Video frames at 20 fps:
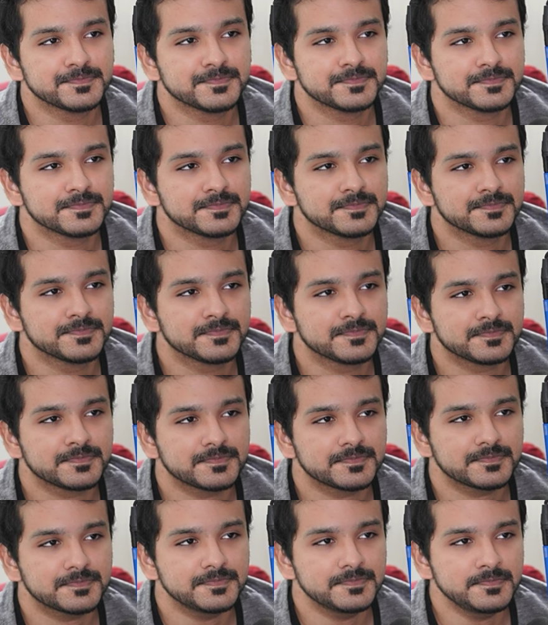
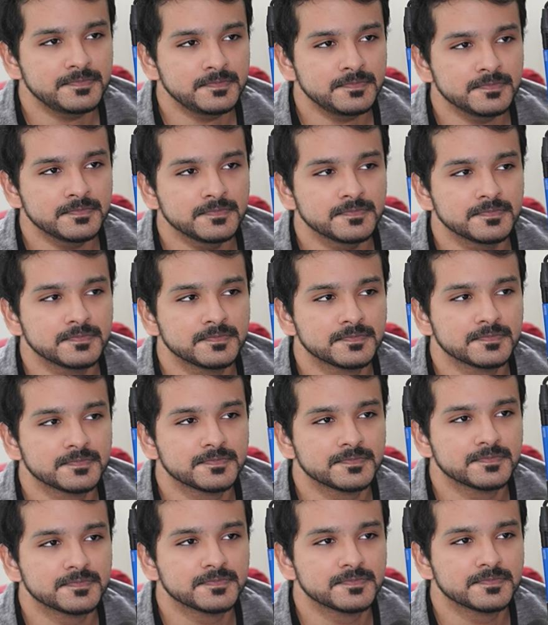
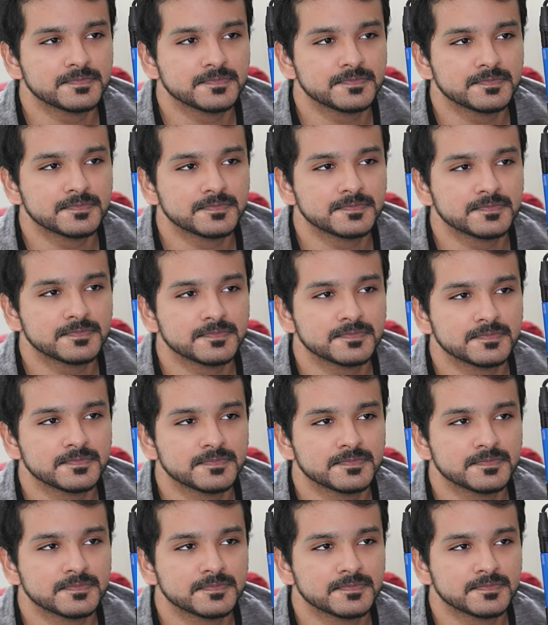
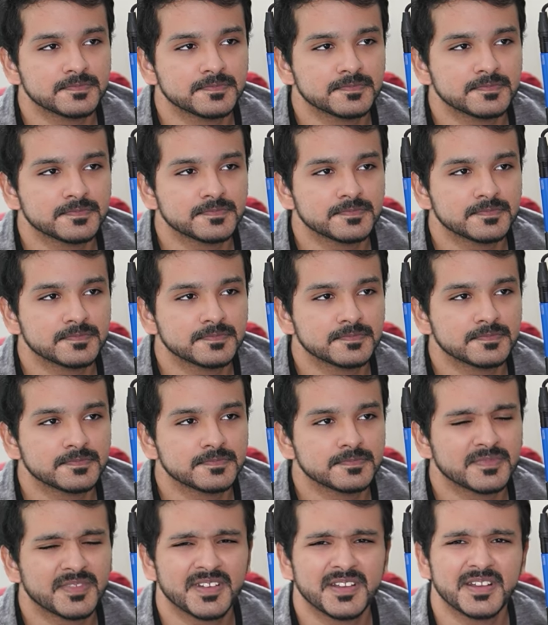
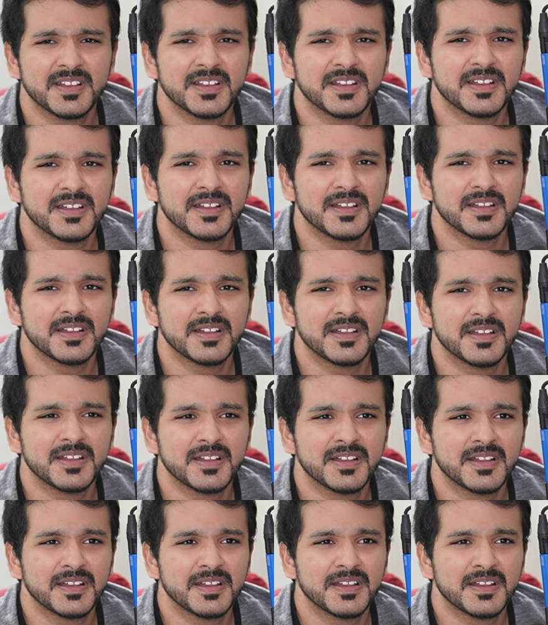
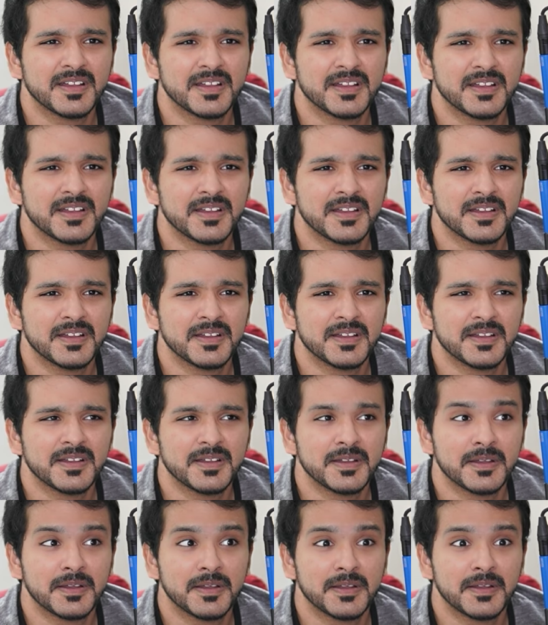
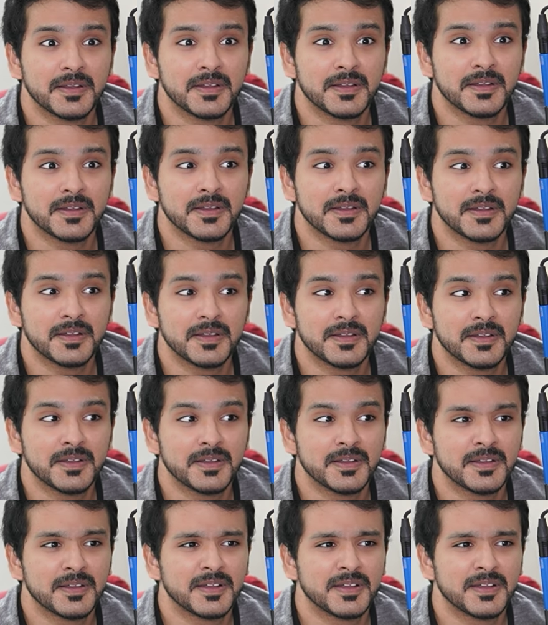[no speech]